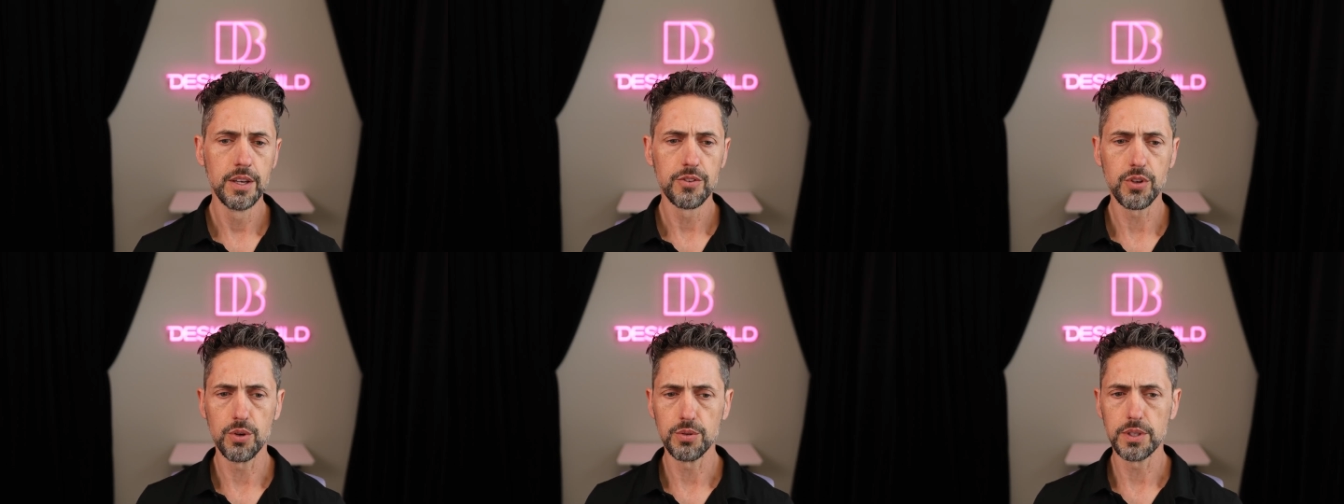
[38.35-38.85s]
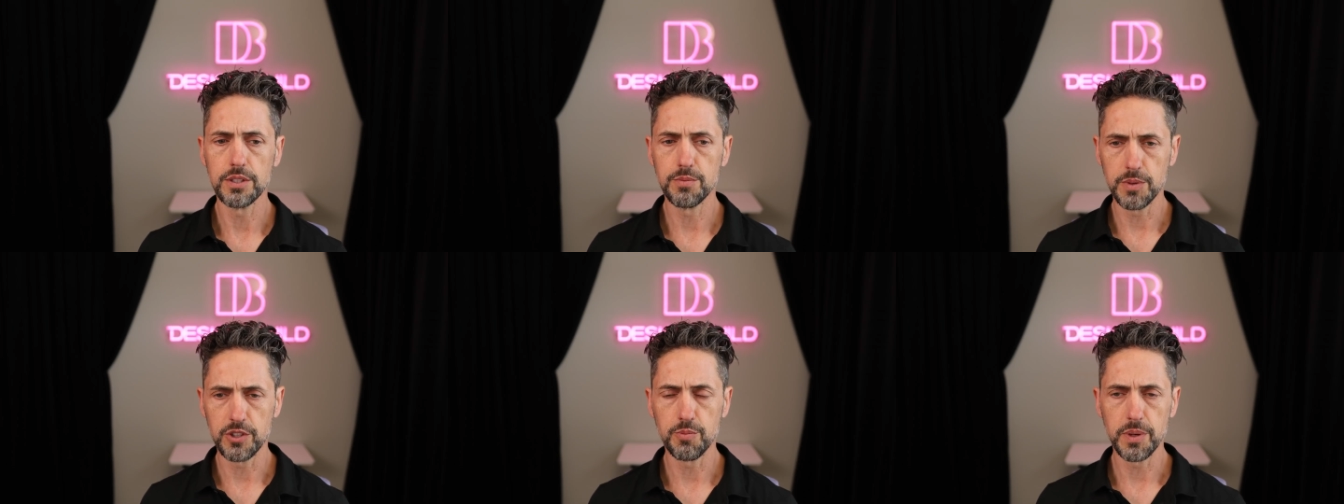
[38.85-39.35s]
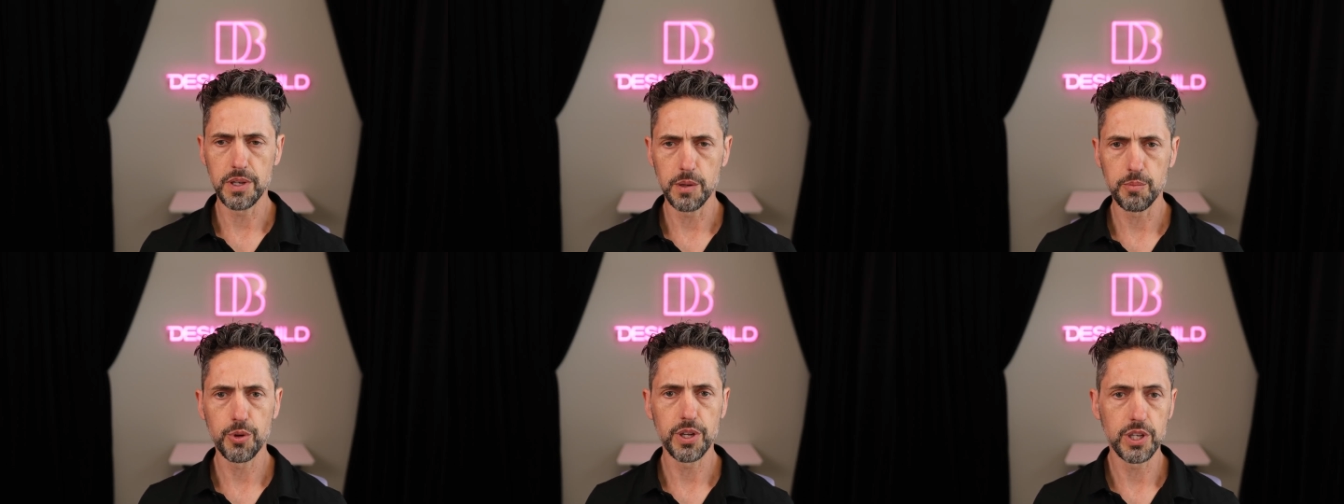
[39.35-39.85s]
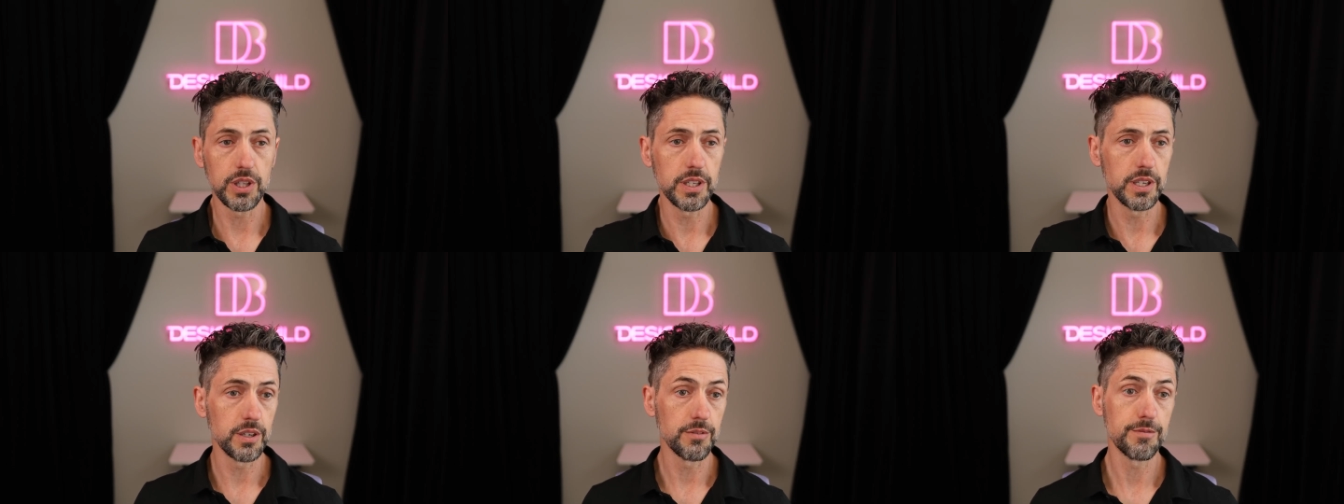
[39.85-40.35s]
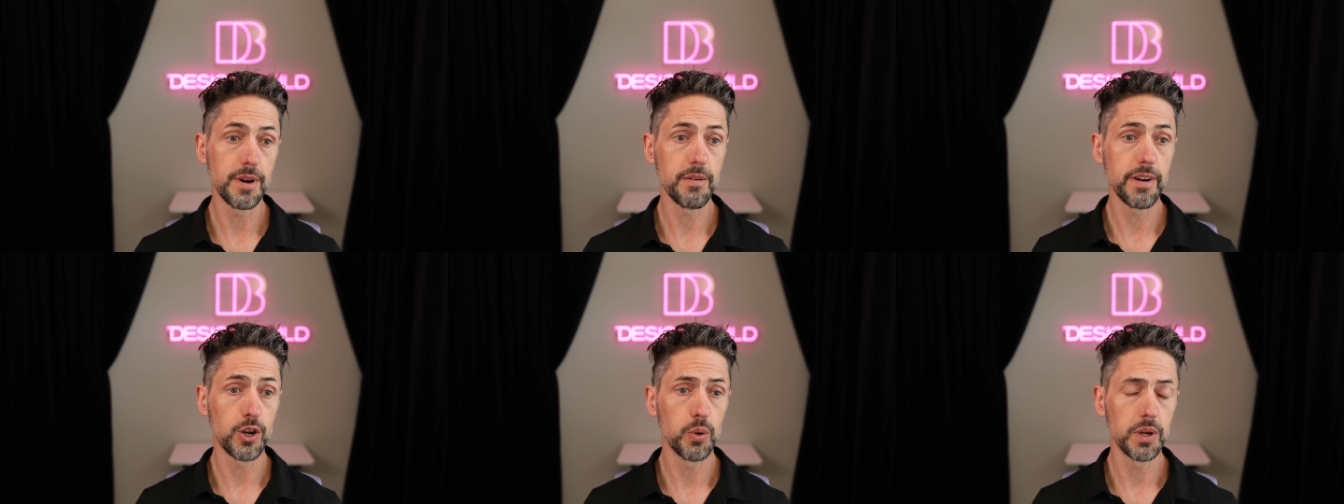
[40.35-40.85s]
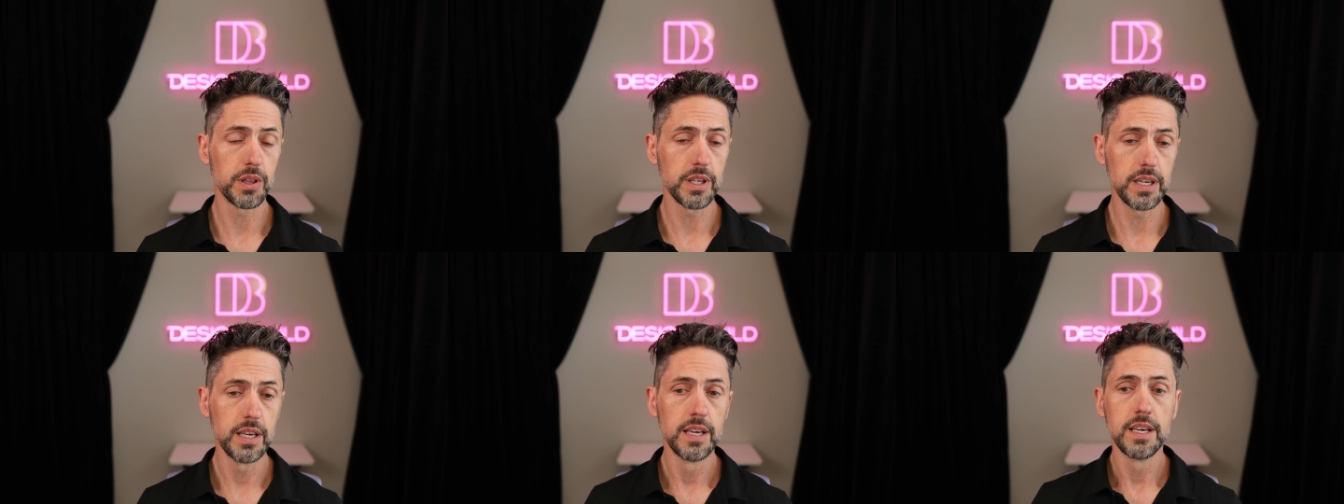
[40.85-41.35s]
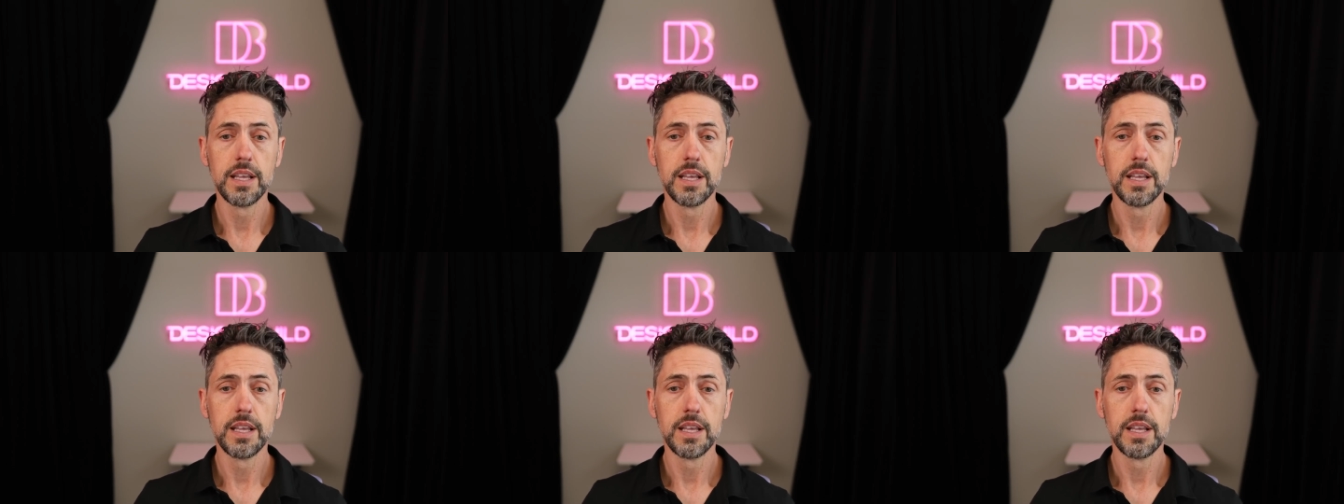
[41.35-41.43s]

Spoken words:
So it's become pretty clear very quickly